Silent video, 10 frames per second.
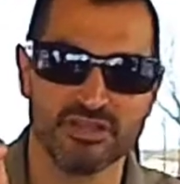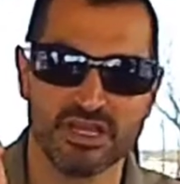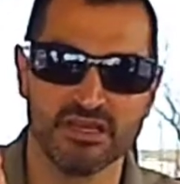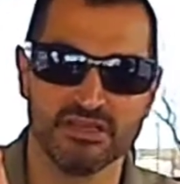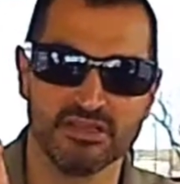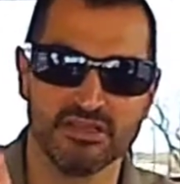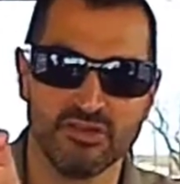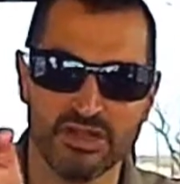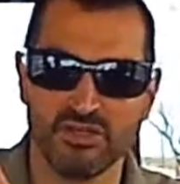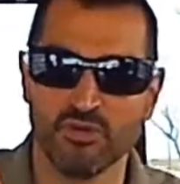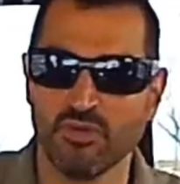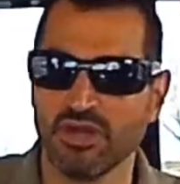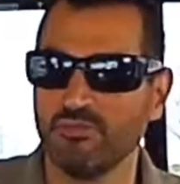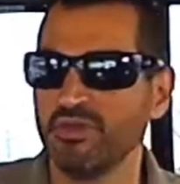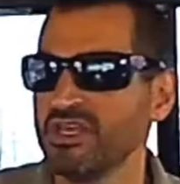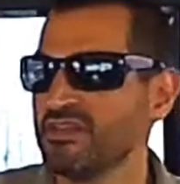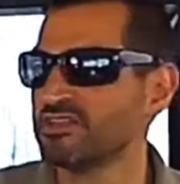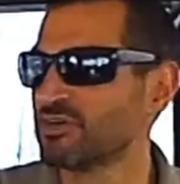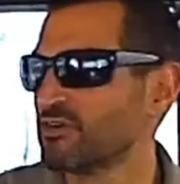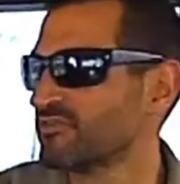that you know i don't want to be
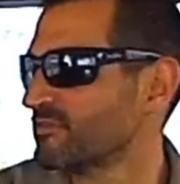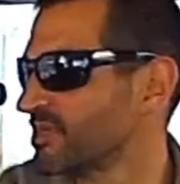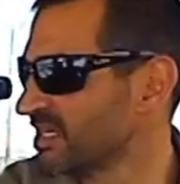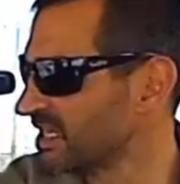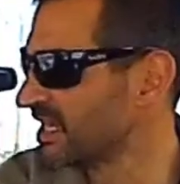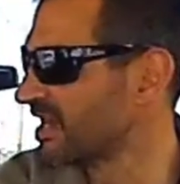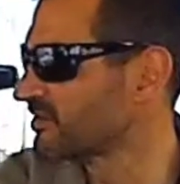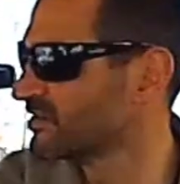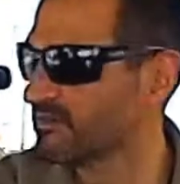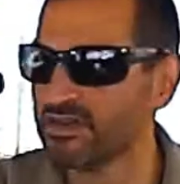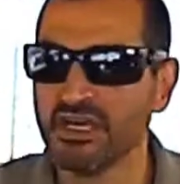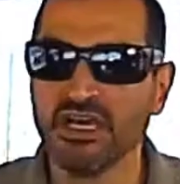that's hard for me to get out of